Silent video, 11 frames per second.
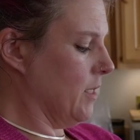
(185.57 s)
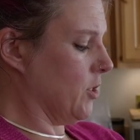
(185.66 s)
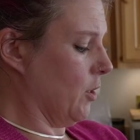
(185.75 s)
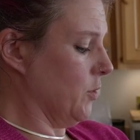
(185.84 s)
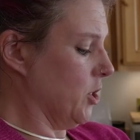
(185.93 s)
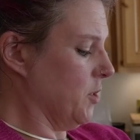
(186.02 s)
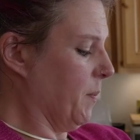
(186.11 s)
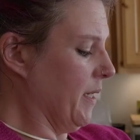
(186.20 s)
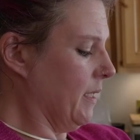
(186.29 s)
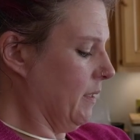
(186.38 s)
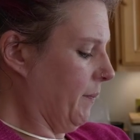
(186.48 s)
So just
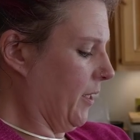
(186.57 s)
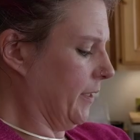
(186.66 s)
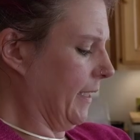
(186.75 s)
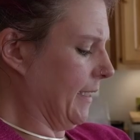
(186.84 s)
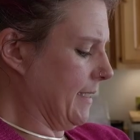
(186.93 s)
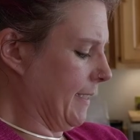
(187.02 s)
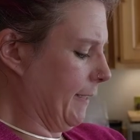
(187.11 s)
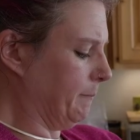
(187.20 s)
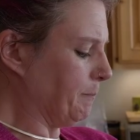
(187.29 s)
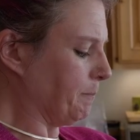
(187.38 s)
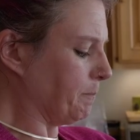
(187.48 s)
breaking it apart, like I
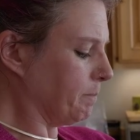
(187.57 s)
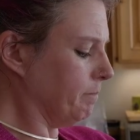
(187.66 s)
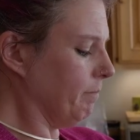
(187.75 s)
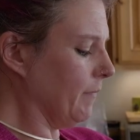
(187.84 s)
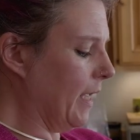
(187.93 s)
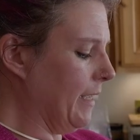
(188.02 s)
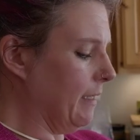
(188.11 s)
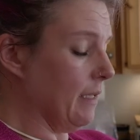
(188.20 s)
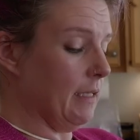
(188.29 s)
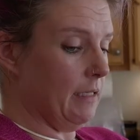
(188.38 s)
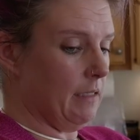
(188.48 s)
said,
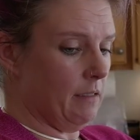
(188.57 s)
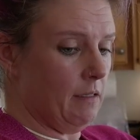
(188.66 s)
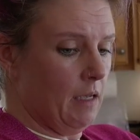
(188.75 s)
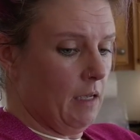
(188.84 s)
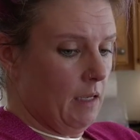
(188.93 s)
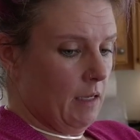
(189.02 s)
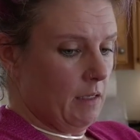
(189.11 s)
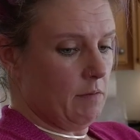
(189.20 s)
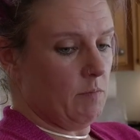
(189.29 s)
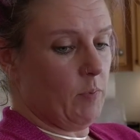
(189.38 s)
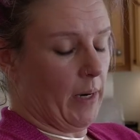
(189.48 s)
and Keen
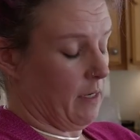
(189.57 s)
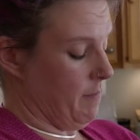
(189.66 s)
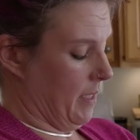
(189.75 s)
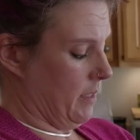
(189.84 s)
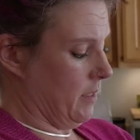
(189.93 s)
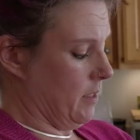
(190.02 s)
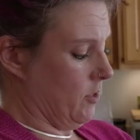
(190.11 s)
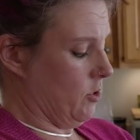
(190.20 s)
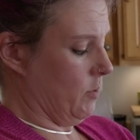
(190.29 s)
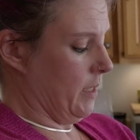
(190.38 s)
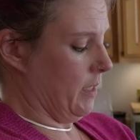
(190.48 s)
recommends
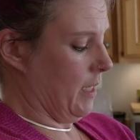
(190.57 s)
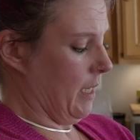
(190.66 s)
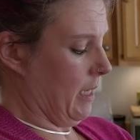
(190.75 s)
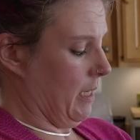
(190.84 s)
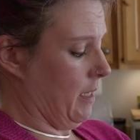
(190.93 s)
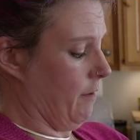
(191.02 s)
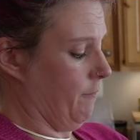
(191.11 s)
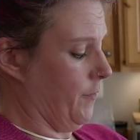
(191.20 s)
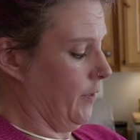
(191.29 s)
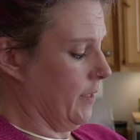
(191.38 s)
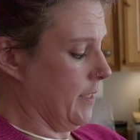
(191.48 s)
doing a
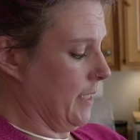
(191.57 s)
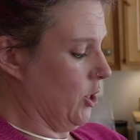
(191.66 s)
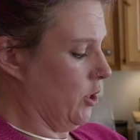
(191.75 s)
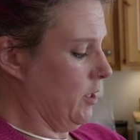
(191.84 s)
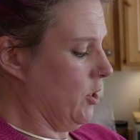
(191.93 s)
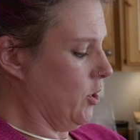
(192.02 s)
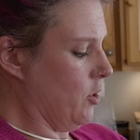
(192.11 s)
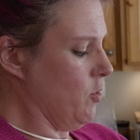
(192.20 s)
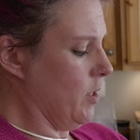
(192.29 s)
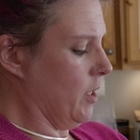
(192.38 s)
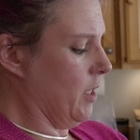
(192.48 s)
fertilization soak.